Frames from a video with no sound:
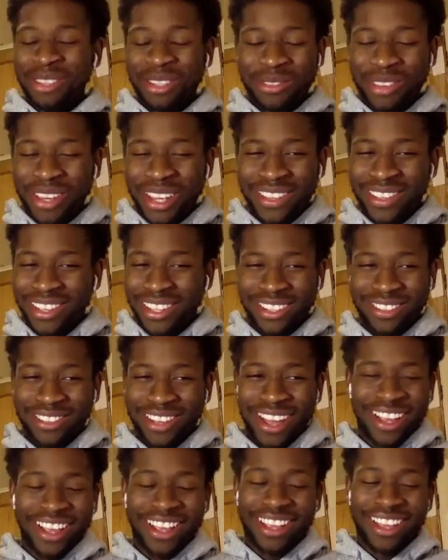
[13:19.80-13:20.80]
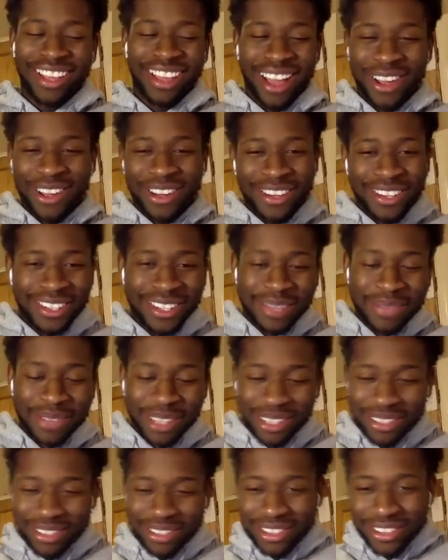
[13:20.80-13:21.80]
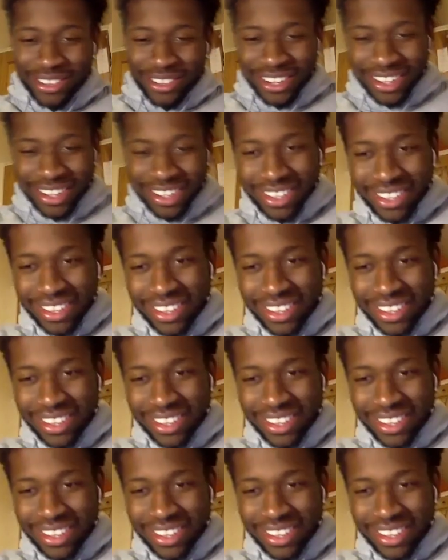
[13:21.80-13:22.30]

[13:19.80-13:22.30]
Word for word: I'm just thinking to myself, I, I couldn't see myself doing it.